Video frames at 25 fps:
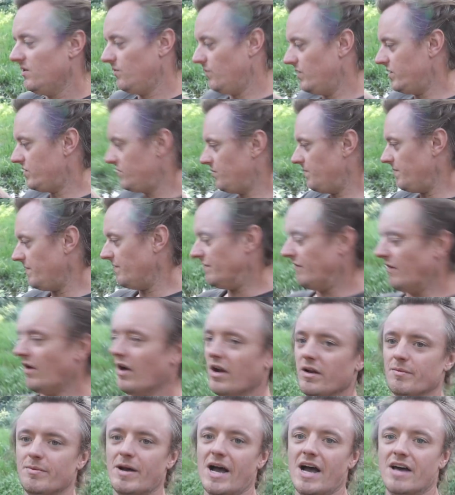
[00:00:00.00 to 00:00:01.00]
which would be
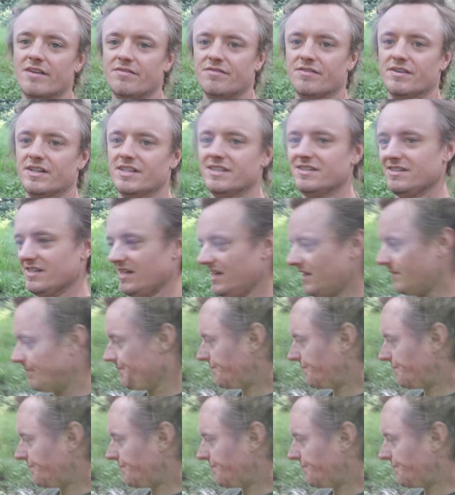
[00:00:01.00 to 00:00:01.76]
very bad for an intake.